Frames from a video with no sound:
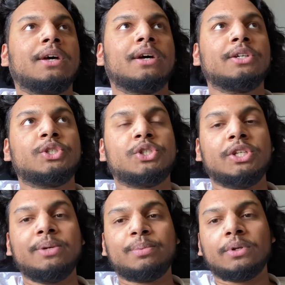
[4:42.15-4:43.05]
a
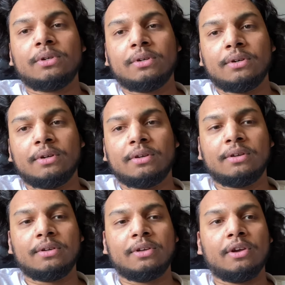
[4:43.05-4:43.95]
cheaper
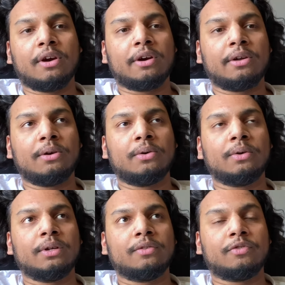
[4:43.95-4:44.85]

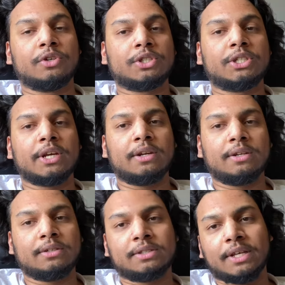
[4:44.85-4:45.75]
Gallardo first
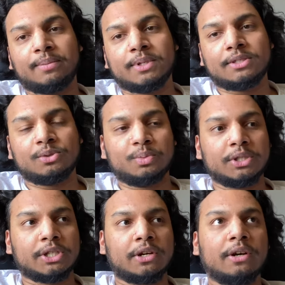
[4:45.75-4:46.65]
gen, same as
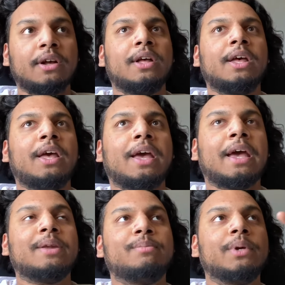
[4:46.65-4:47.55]
Superleggera,
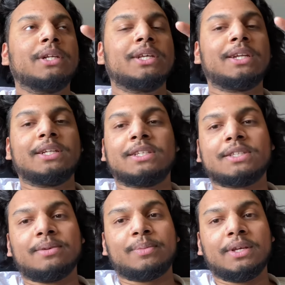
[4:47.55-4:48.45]
and build it into
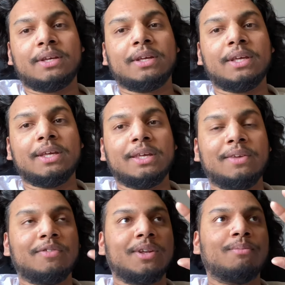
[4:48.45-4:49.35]
something
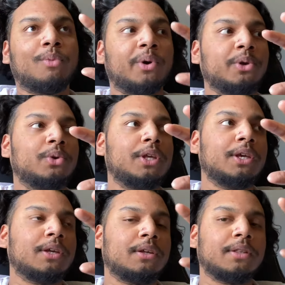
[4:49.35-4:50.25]
even more
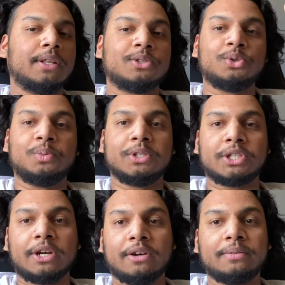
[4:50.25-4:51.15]
unique than the
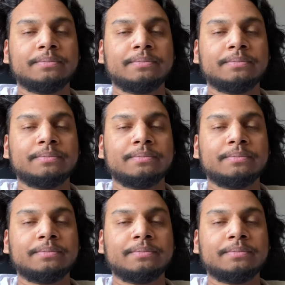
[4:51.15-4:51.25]
Superleggera?